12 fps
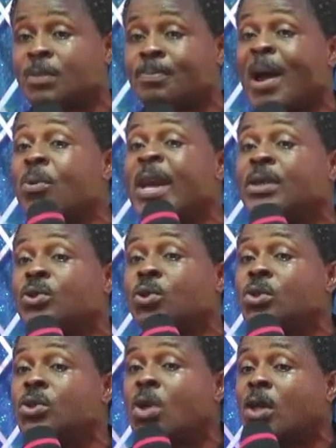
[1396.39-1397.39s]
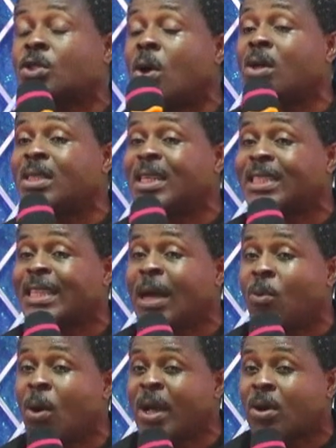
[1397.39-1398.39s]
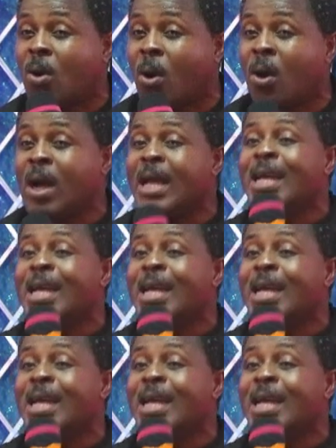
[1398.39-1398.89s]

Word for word: but we do not understand what we call